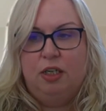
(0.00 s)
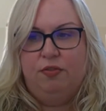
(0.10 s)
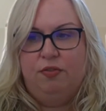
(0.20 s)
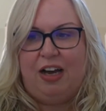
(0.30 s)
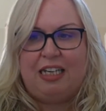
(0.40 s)

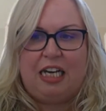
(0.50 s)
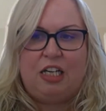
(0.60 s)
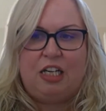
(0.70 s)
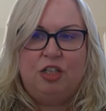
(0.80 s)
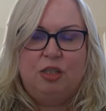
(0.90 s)

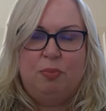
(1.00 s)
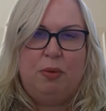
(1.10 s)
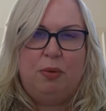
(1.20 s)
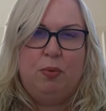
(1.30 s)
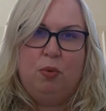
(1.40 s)
validation is that
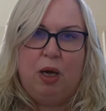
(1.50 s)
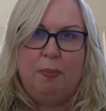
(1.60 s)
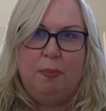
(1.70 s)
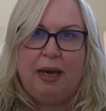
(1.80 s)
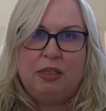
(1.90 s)
people will
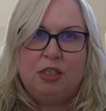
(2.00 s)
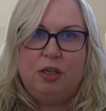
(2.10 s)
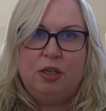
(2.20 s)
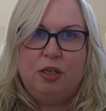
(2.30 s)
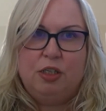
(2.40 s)
come back to
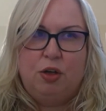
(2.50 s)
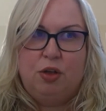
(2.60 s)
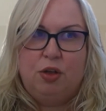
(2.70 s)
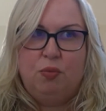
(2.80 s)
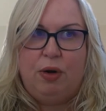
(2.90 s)
us, you know,
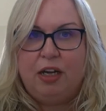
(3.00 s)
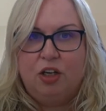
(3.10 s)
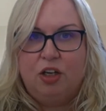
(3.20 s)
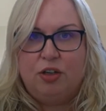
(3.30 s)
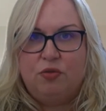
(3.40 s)
that you're
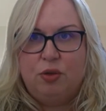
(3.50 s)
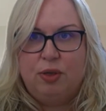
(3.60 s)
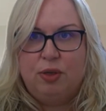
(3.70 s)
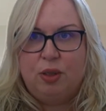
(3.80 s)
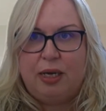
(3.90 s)
recognised for
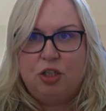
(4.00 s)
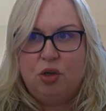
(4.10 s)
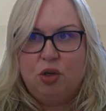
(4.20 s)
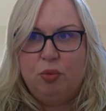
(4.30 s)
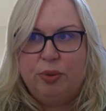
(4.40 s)
doing a great
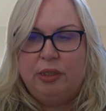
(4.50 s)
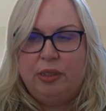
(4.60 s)
job.